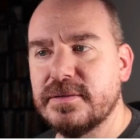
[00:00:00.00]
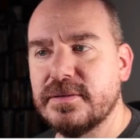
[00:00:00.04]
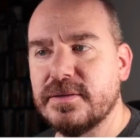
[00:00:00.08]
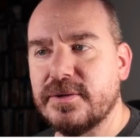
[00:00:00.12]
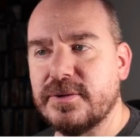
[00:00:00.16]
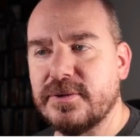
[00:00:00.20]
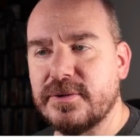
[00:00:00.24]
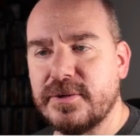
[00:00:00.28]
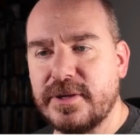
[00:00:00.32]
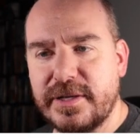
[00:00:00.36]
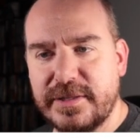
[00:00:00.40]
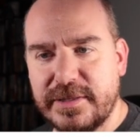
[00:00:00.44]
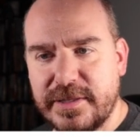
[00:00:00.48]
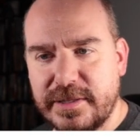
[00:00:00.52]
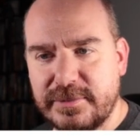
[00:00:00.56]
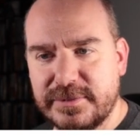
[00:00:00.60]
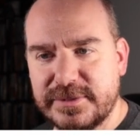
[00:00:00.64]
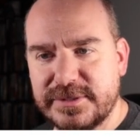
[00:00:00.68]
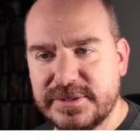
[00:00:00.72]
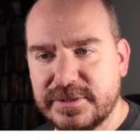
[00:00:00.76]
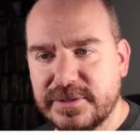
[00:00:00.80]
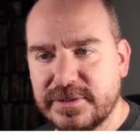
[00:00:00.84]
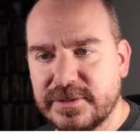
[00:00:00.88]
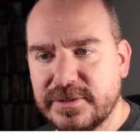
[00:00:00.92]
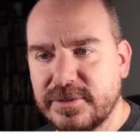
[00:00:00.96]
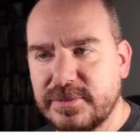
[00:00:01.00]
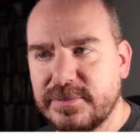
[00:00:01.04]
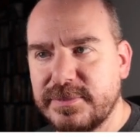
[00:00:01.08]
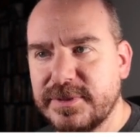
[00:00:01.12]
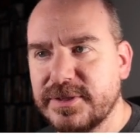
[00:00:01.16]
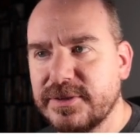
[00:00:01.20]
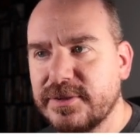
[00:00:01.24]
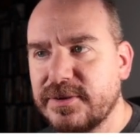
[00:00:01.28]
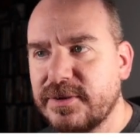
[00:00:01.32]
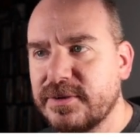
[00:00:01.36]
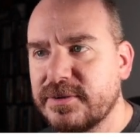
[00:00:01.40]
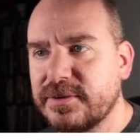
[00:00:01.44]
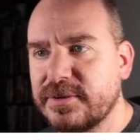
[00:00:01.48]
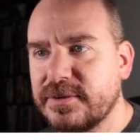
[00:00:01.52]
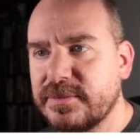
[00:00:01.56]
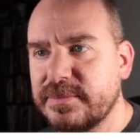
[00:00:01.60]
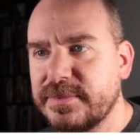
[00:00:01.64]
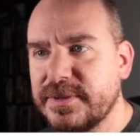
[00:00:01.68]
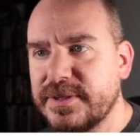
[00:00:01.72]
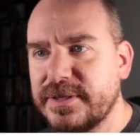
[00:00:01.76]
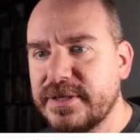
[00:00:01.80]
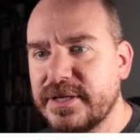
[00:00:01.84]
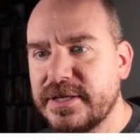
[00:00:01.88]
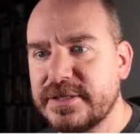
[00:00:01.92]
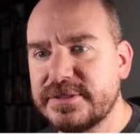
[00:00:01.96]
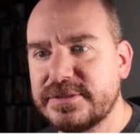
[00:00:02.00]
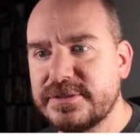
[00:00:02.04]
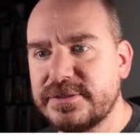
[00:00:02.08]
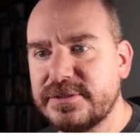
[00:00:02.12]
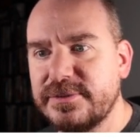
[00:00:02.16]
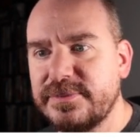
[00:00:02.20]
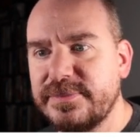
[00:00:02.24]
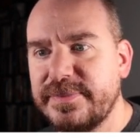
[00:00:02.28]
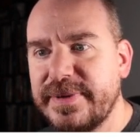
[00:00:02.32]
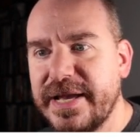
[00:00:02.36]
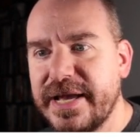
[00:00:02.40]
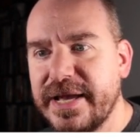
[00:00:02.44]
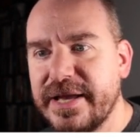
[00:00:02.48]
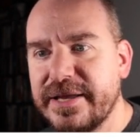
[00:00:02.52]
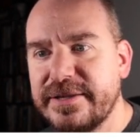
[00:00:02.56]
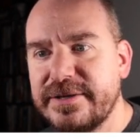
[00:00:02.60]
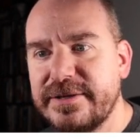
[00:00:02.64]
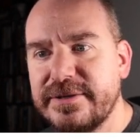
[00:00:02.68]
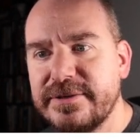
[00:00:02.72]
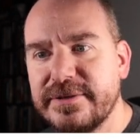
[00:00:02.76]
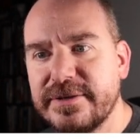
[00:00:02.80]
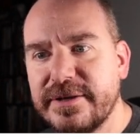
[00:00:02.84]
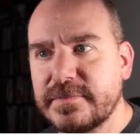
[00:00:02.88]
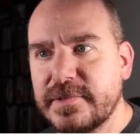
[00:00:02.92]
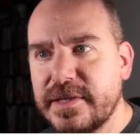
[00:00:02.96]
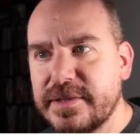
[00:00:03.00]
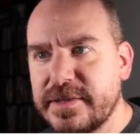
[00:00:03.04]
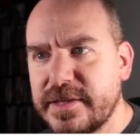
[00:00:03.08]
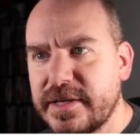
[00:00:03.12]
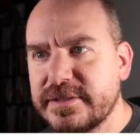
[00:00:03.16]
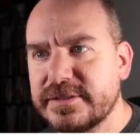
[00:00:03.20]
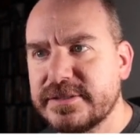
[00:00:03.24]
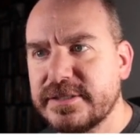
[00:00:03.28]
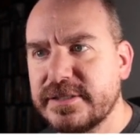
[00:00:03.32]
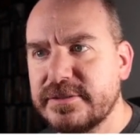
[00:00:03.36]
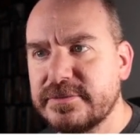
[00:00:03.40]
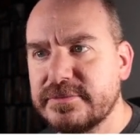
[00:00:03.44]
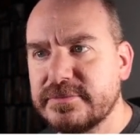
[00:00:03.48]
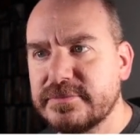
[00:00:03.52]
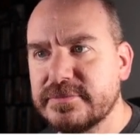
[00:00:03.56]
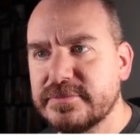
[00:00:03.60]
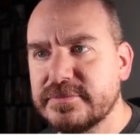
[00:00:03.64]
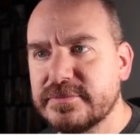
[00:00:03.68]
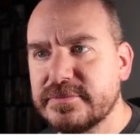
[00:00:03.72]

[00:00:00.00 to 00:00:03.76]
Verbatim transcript: All right, that one took a little bit longer, but not too bad. And that's it.